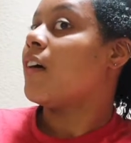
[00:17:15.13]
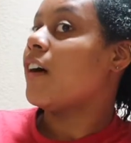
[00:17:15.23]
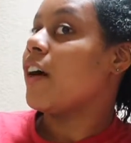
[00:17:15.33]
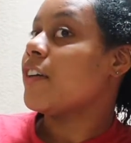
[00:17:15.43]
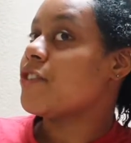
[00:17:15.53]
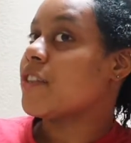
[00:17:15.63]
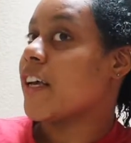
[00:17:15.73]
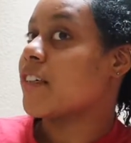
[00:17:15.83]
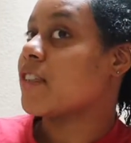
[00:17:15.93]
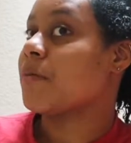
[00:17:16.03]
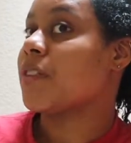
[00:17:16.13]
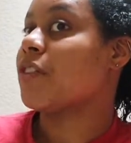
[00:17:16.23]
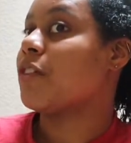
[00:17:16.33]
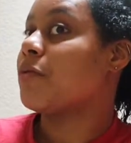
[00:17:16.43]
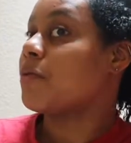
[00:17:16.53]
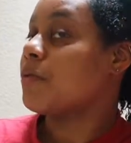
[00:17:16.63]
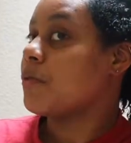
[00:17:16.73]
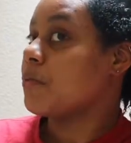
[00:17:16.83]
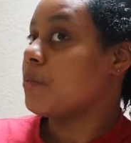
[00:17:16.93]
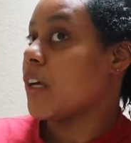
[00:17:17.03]
i just can't see
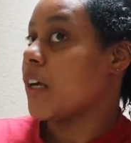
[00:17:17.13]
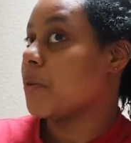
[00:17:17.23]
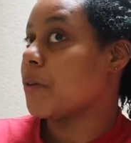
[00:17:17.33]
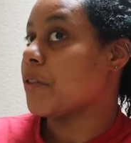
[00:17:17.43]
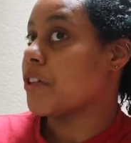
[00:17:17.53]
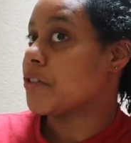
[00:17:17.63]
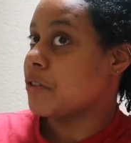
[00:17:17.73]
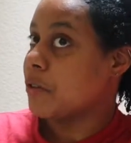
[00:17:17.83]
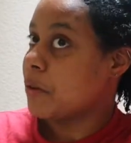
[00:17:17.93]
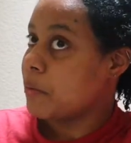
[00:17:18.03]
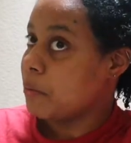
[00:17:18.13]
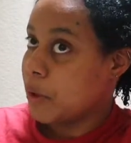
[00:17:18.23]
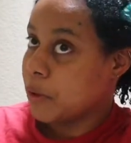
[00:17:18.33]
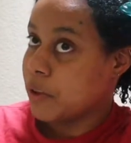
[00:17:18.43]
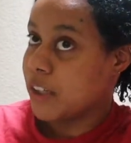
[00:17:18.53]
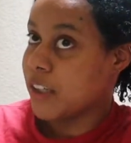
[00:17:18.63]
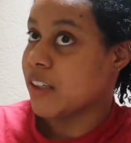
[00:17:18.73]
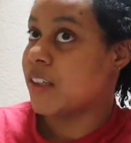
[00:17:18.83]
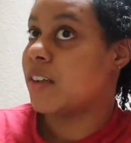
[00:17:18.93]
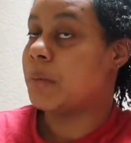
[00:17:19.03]
myself being professional bowler
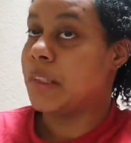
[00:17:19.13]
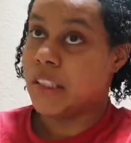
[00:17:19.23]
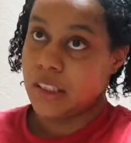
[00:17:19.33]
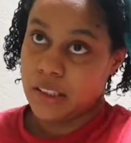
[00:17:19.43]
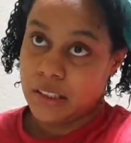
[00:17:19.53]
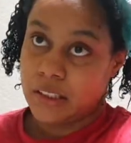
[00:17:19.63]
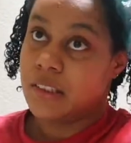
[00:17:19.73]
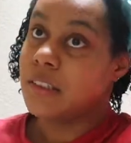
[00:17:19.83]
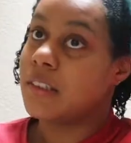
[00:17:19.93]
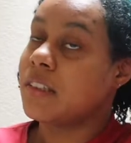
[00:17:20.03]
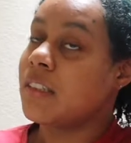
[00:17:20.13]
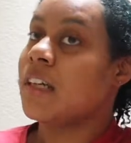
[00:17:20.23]
because